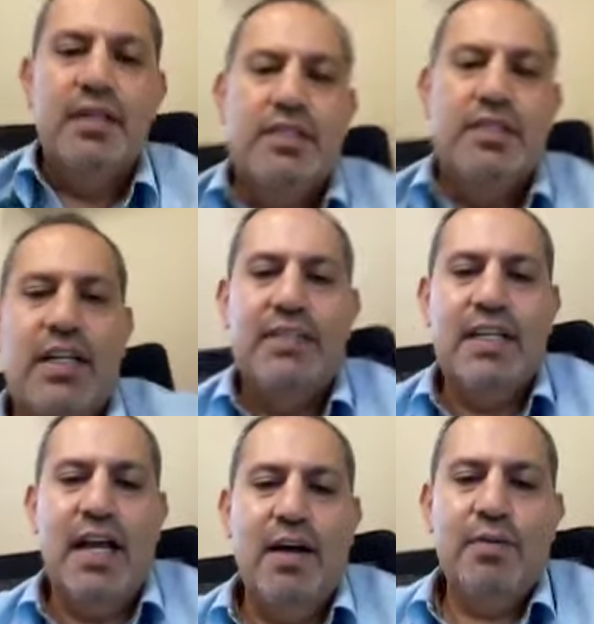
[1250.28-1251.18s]
sunny
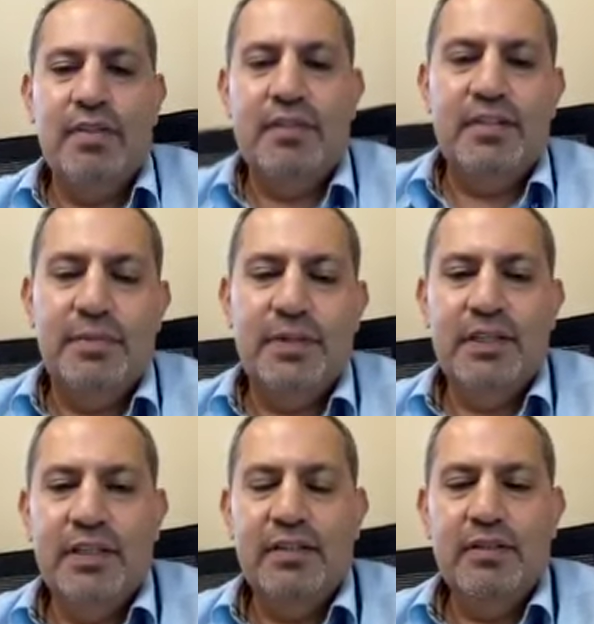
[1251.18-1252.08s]
South,
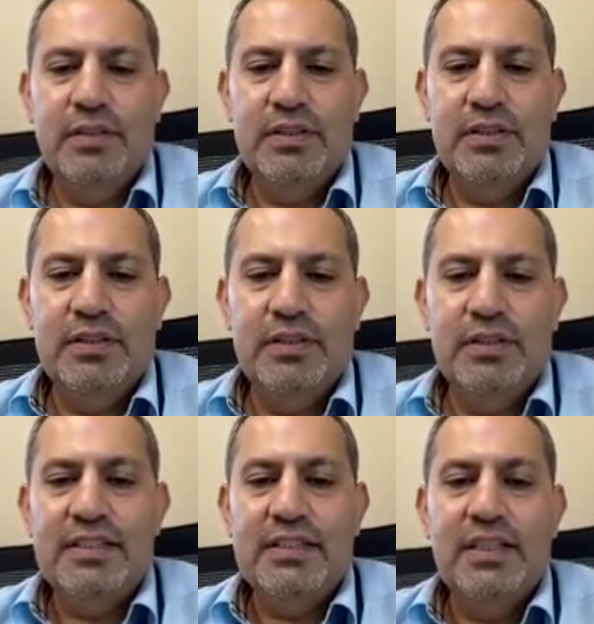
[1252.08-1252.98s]
beginning with
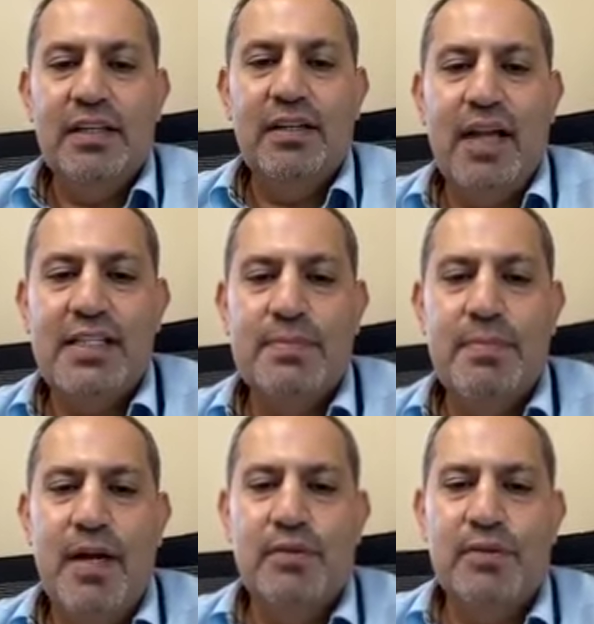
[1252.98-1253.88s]
Tennessee and nice
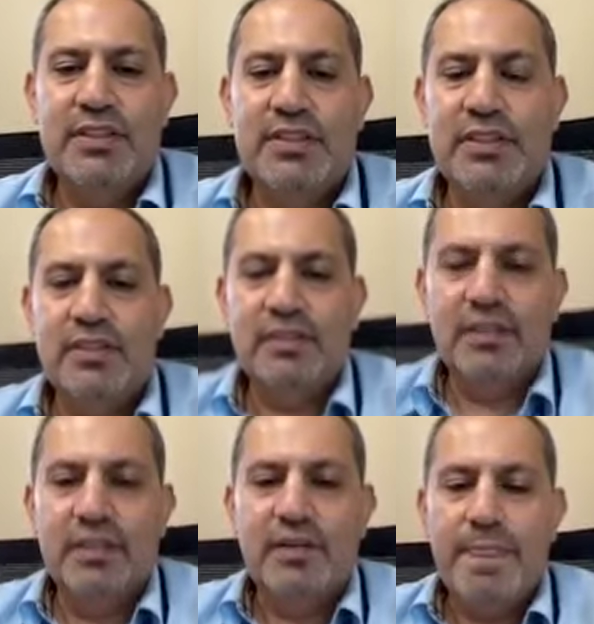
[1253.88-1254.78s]
mountains.
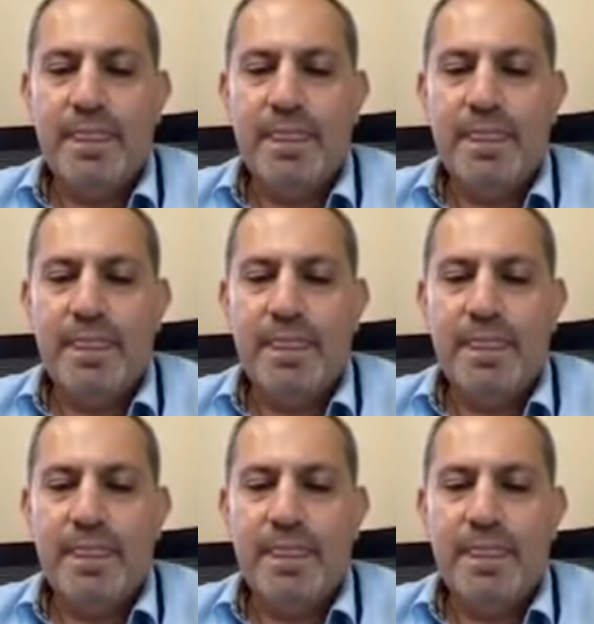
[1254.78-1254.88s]
And